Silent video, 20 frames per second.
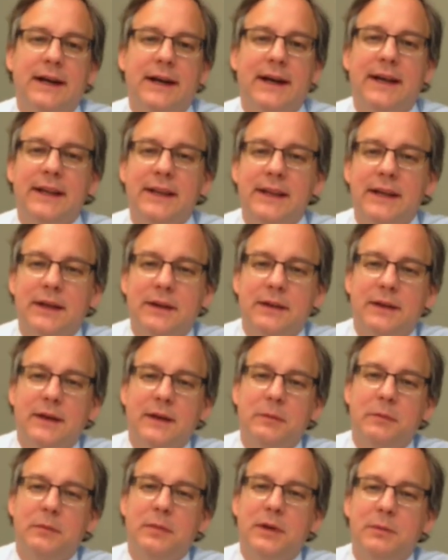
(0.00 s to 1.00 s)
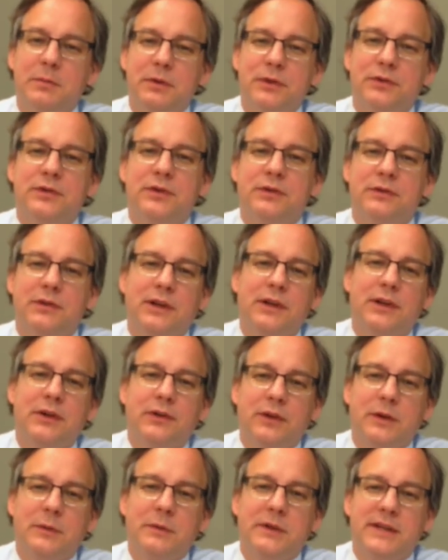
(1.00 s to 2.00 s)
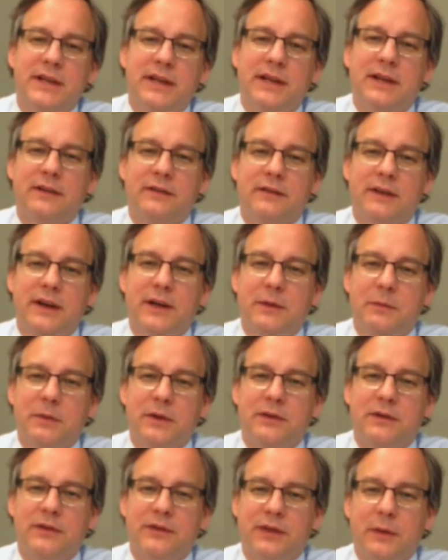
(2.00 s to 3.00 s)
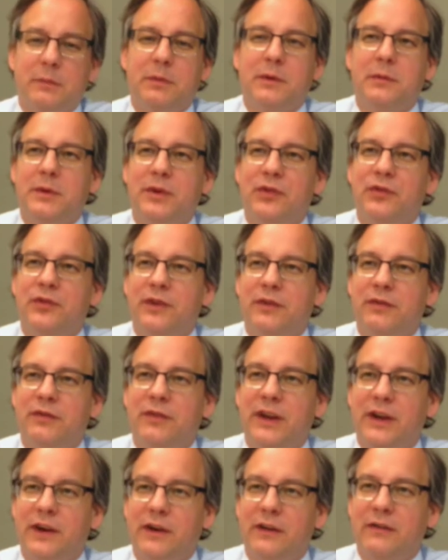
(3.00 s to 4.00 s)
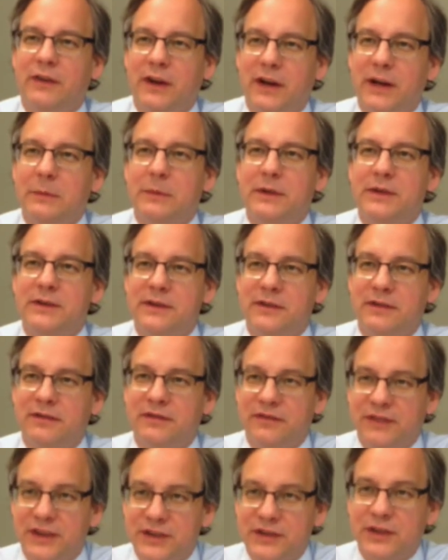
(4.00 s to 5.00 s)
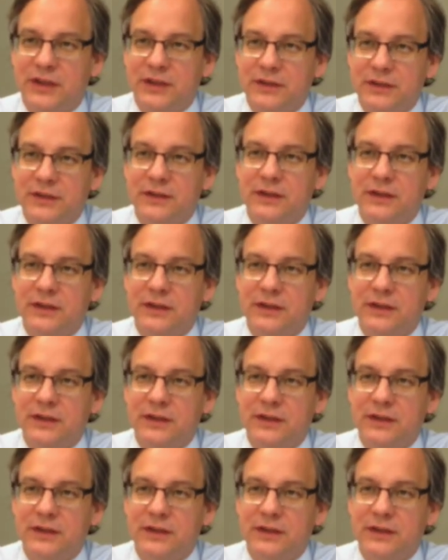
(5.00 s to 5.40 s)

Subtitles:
I think that people should really only be taking vitamin supplements if they are vitamin deficient.